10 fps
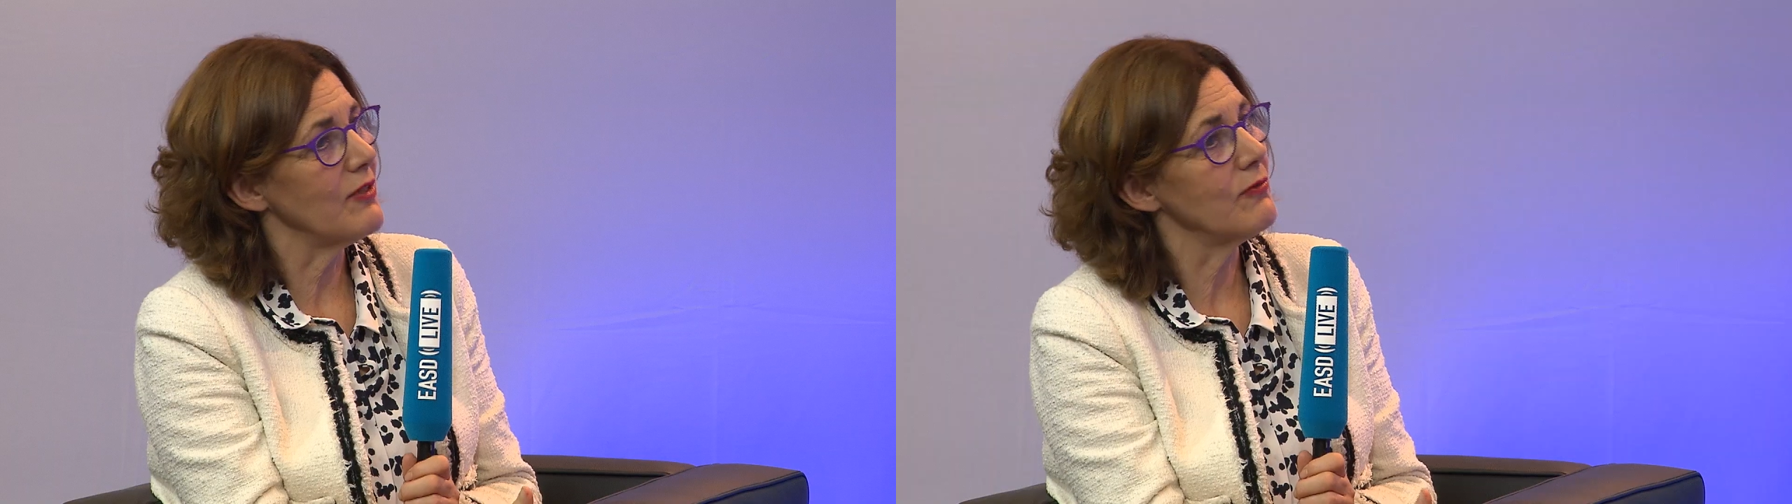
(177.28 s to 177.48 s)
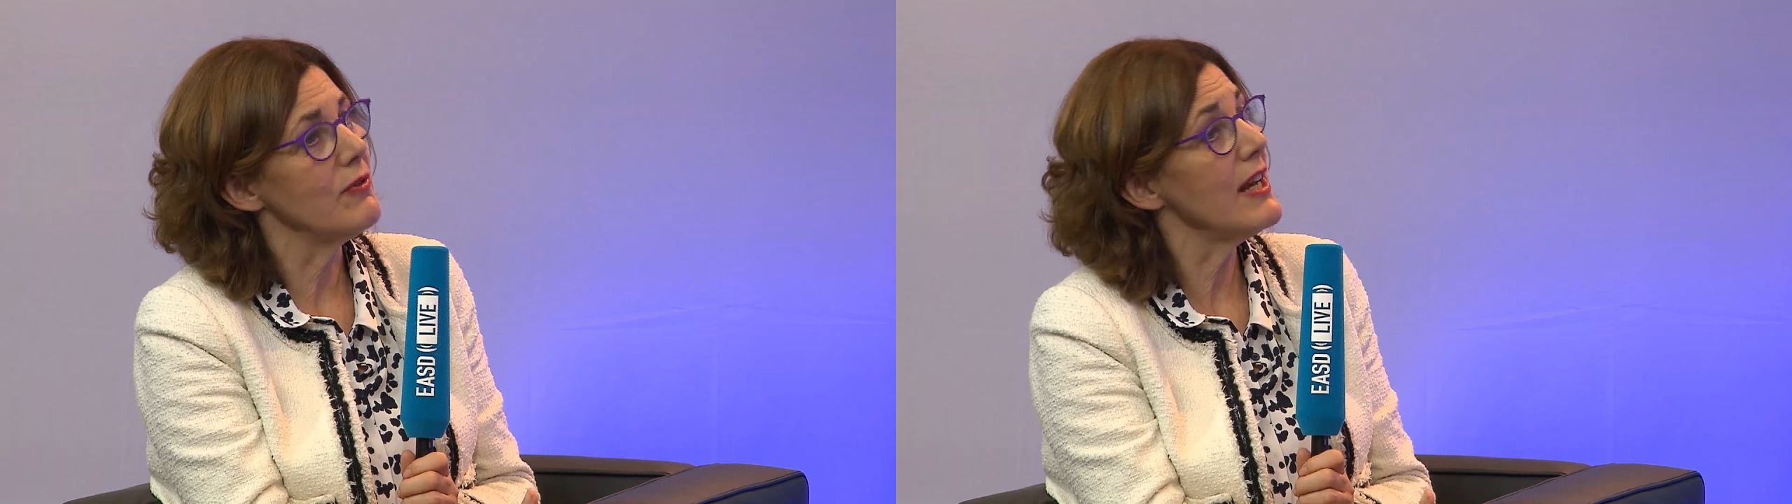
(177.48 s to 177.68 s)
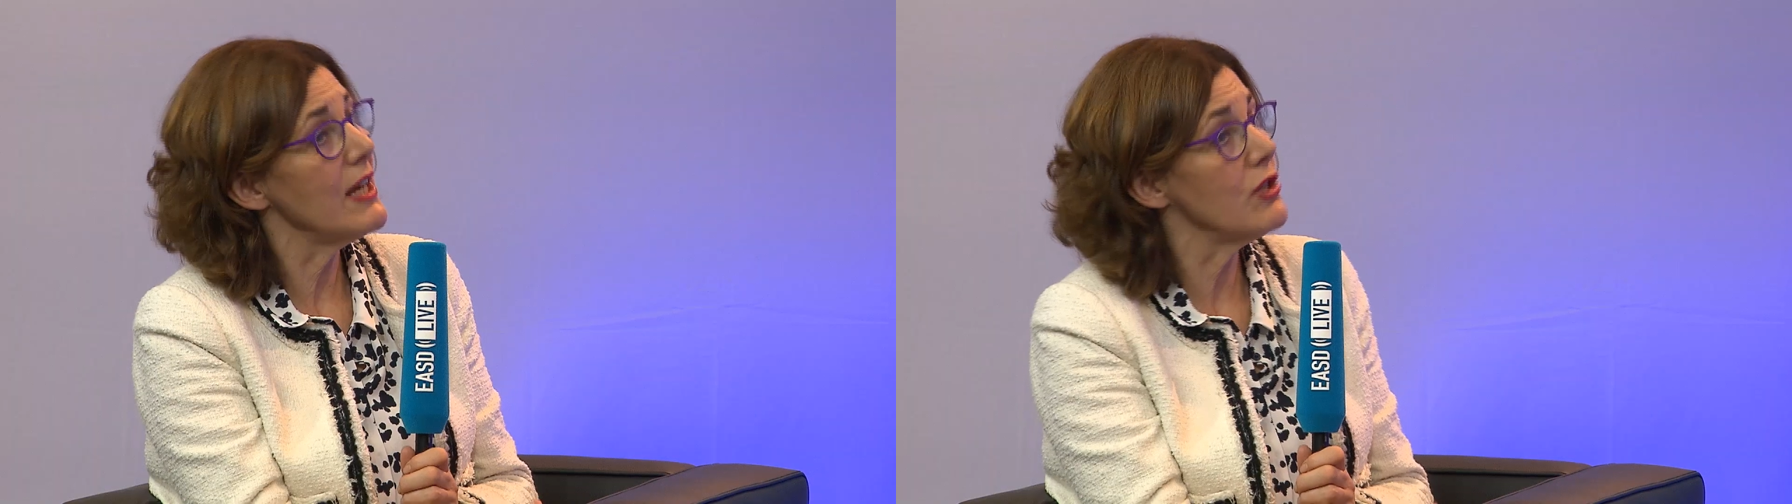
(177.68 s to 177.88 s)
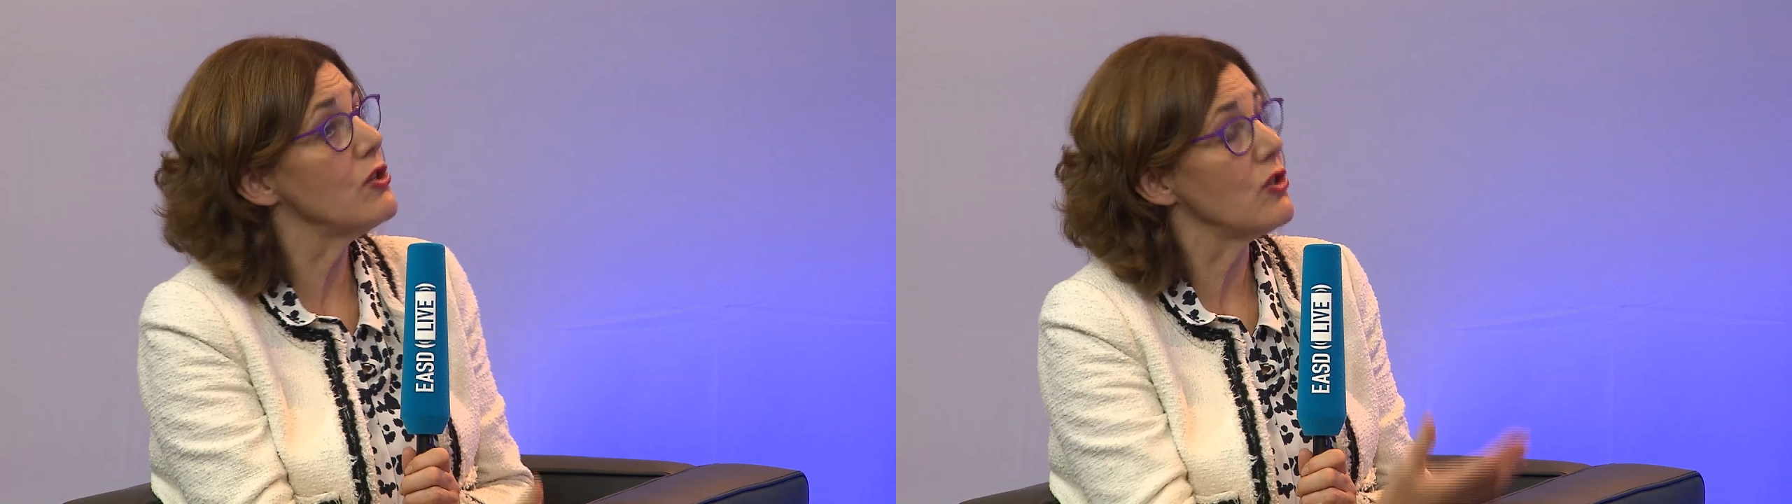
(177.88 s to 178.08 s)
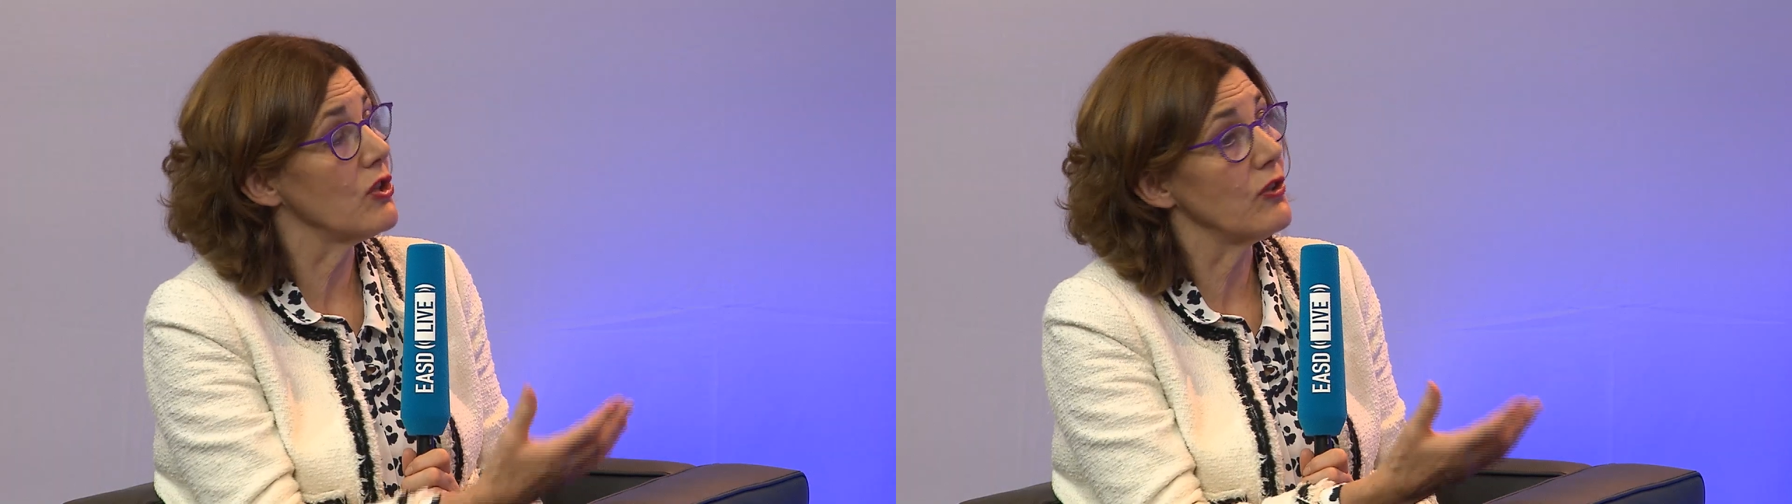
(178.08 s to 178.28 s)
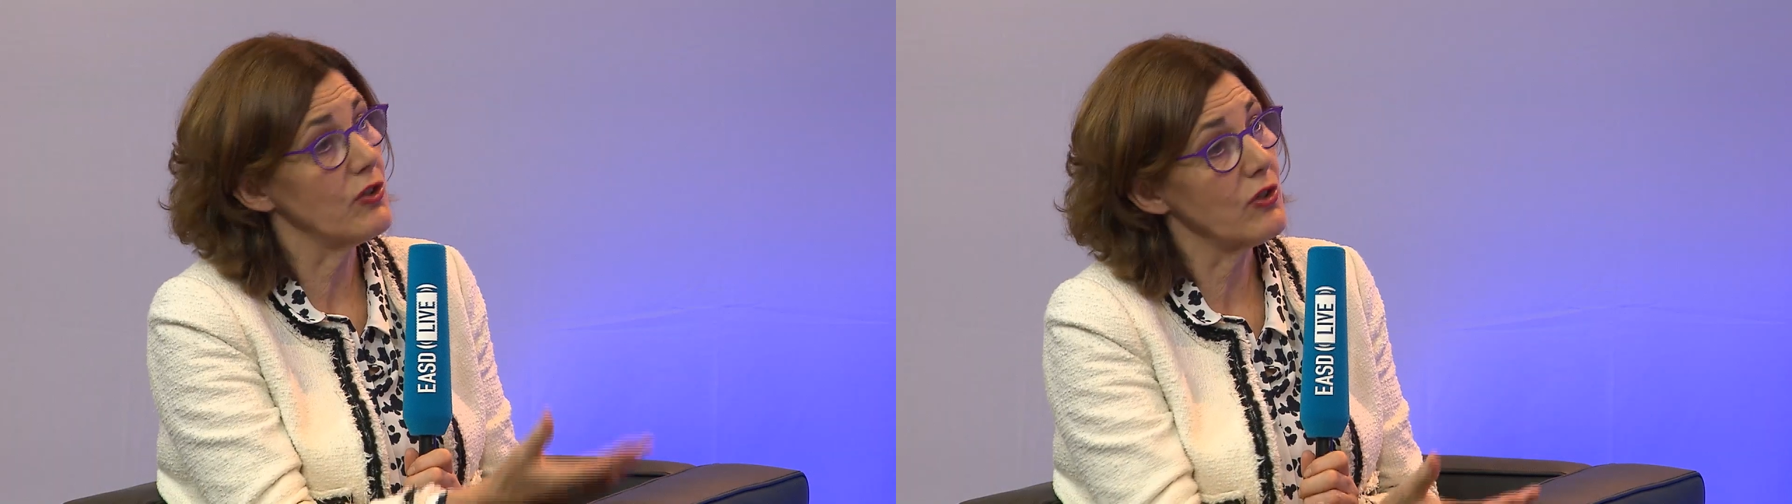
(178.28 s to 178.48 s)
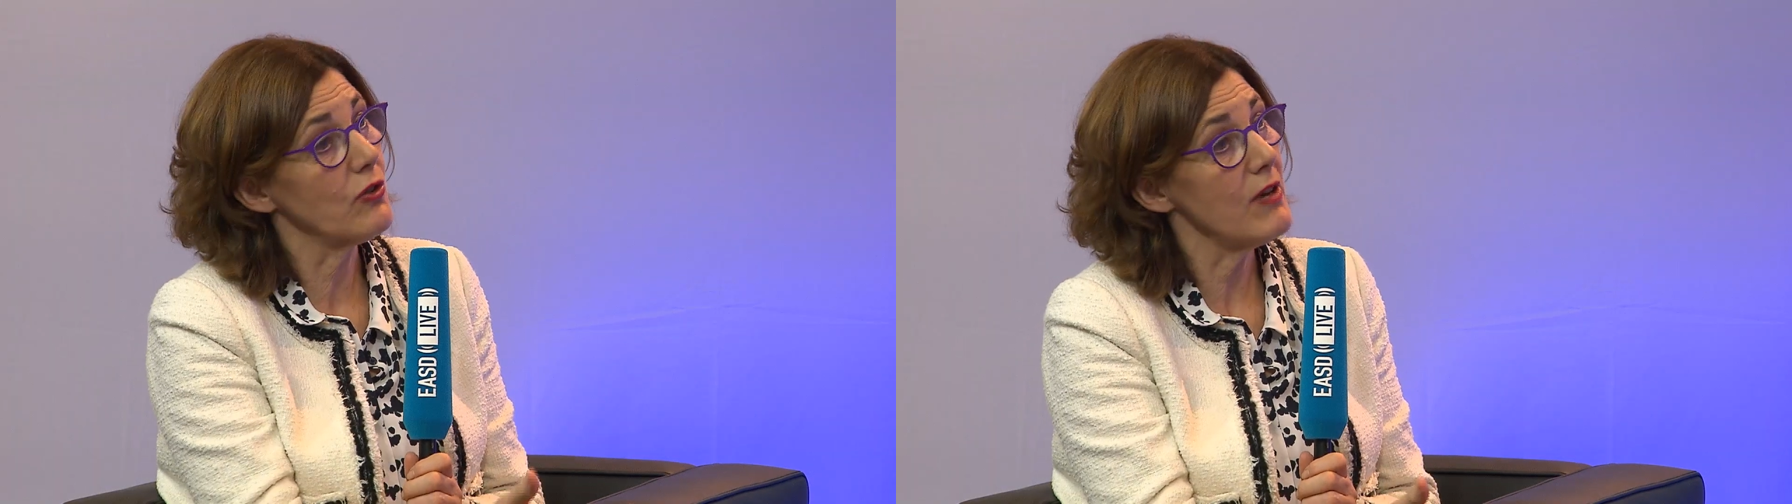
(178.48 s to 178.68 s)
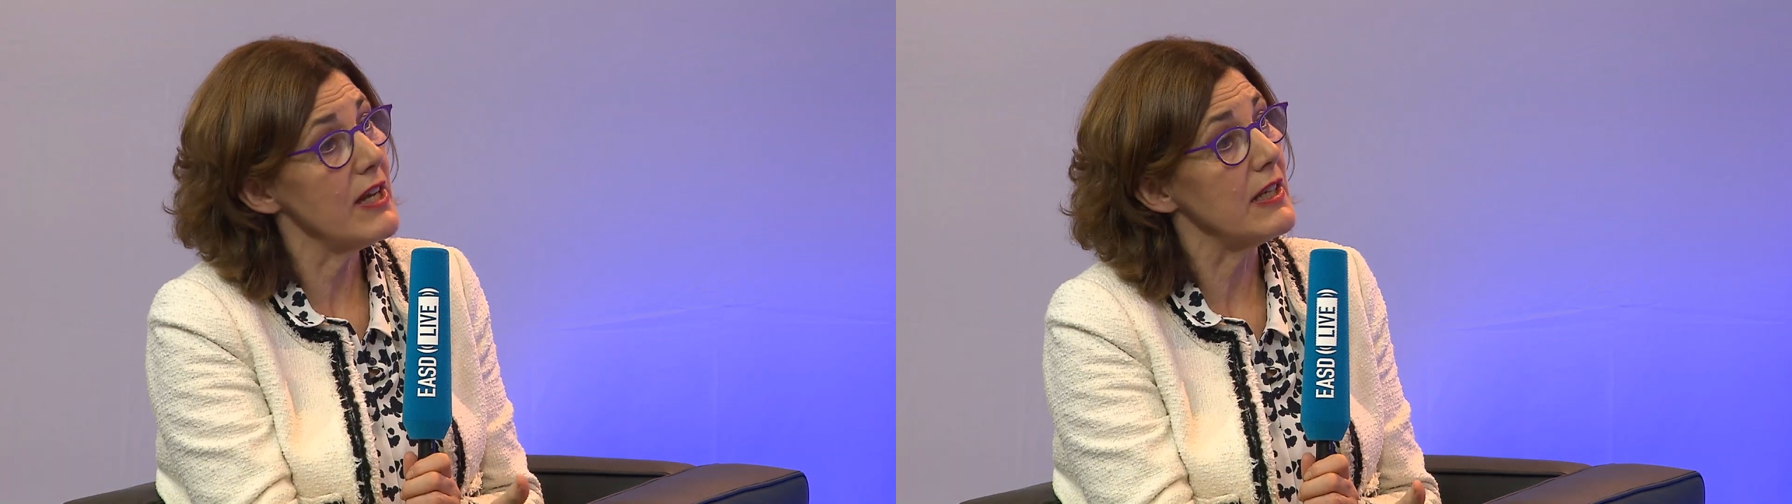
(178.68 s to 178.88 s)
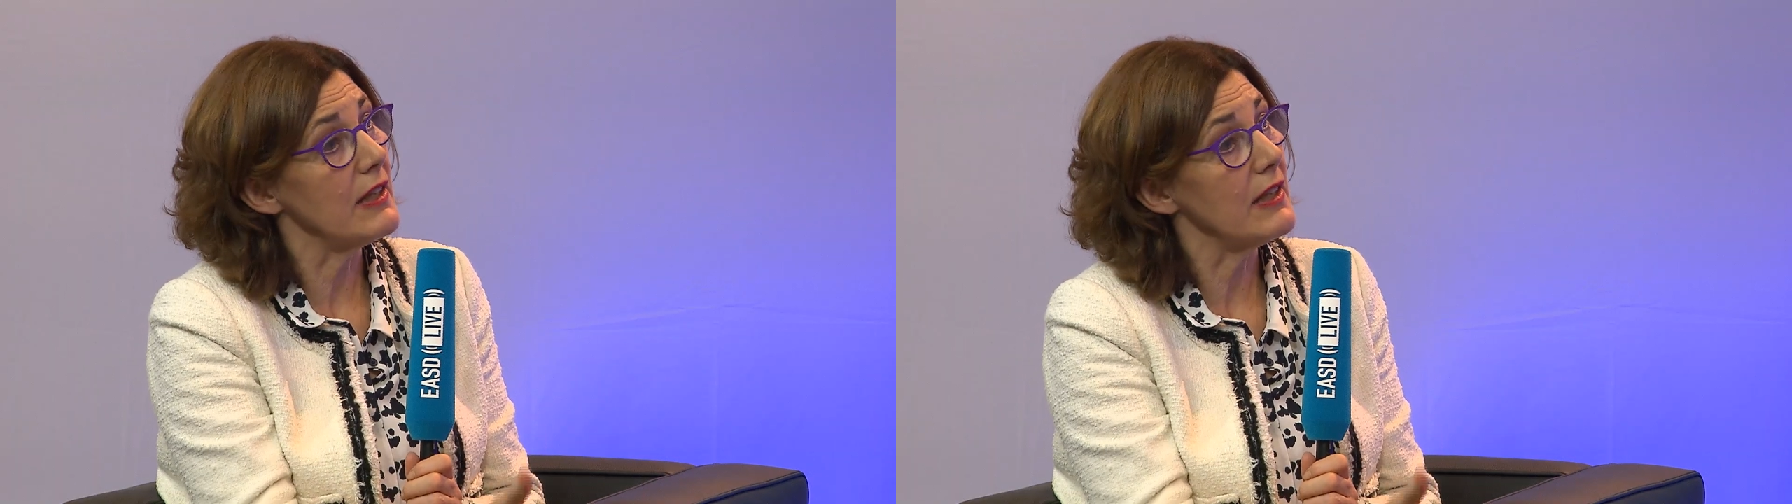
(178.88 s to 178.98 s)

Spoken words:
really you should screen